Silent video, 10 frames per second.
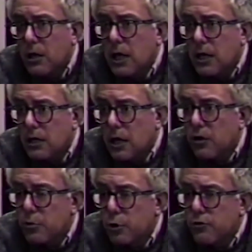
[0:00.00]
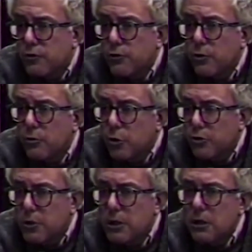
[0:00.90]
getting their approval for
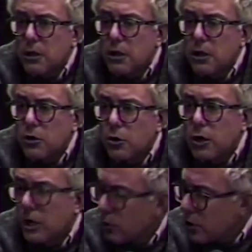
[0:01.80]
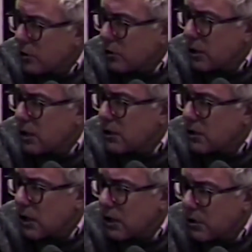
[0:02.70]
movement toward a lawsuit against
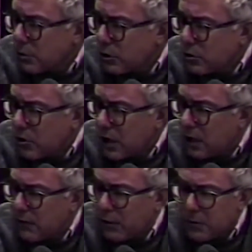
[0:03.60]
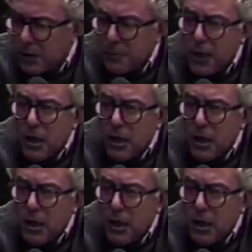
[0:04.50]
the state and the Morse Giuliani formula.